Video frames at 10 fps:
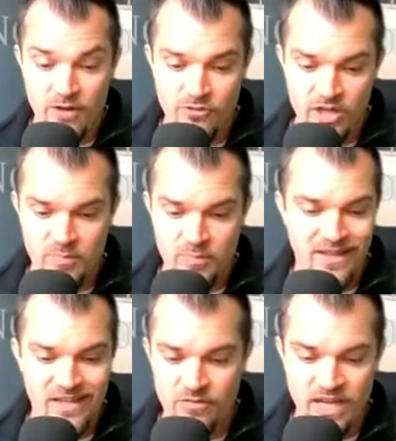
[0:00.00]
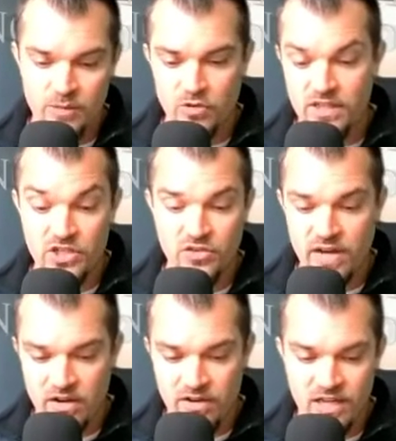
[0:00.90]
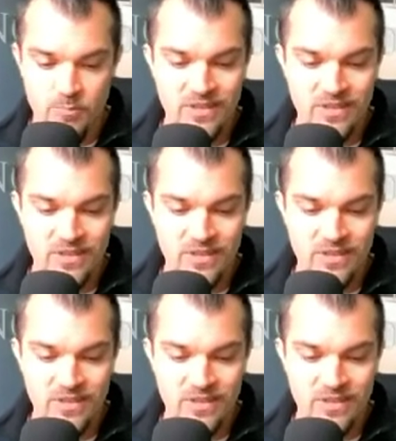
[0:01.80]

every plan available in your area.